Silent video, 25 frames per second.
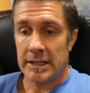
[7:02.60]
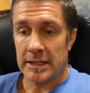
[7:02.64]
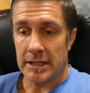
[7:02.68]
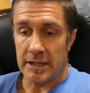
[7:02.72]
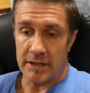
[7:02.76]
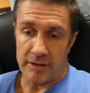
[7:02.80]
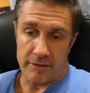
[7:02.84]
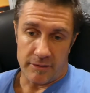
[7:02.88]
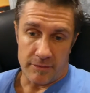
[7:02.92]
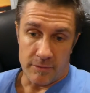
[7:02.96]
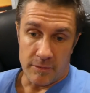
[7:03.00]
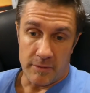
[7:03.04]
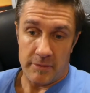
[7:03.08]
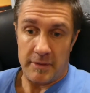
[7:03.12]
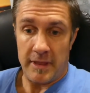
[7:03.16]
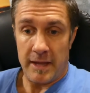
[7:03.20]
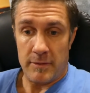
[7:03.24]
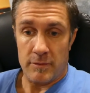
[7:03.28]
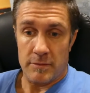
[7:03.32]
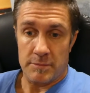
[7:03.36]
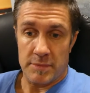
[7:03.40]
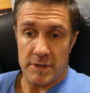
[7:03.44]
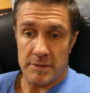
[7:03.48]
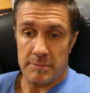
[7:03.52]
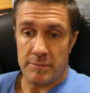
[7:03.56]
that I thought that
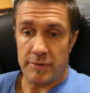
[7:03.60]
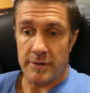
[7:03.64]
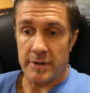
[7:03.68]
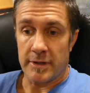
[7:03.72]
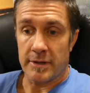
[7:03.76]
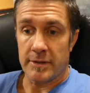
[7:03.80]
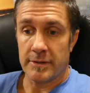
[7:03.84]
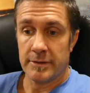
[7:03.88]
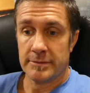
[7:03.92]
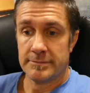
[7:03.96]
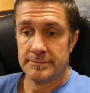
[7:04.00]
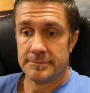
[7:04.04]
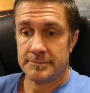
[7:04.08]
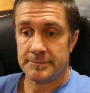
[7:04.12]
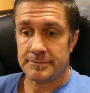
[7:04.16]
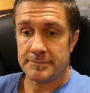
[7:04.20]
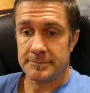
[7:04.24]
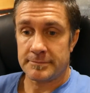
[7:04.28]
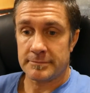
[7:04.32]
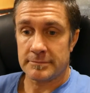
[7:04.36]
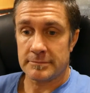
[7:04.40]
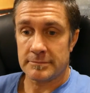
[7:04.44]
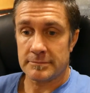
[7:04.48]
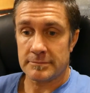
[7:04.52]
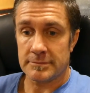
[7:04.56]
would be pretty good
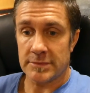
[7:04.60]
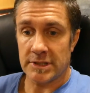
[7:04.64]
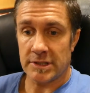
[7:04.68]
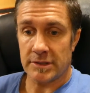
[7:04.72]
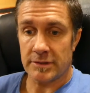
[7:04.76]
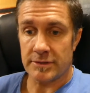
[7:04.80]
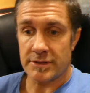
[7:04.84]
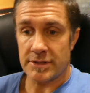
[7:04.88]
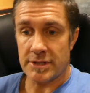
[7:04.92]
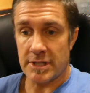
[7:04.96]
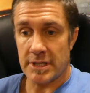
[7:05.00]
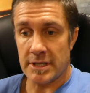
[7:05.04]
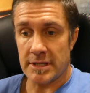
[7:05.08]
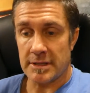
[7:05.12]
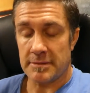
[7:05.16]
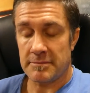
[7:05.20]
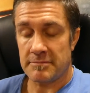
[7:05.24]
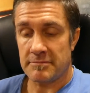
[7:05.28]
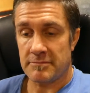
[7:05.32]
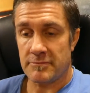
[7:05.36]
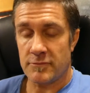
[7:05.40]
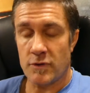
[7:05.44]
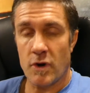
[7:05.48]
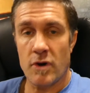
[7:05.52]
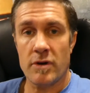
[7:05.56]
because they're
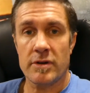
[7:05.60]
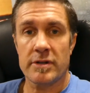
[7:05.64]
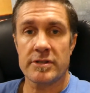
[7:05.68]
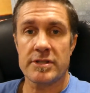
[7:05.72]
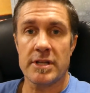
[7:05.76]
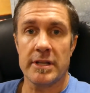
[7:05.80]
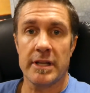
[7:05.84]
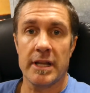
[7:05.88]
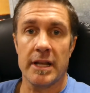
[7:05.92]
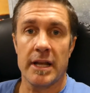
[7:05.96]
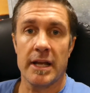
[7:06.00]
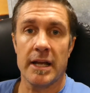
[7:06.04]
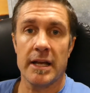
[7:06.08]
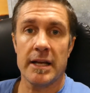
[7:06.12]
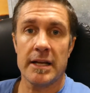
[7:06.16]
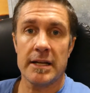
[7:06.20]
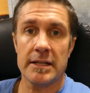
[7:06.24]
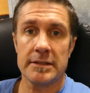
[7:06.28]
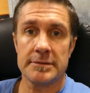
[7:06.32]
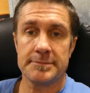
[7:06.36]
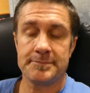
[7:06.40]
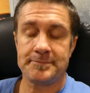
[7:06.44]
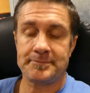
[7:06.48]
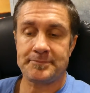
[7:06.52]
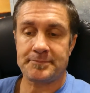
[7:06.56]
rocks and they're
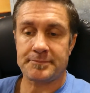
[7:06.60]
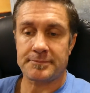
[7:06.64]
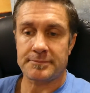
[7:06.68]
hard.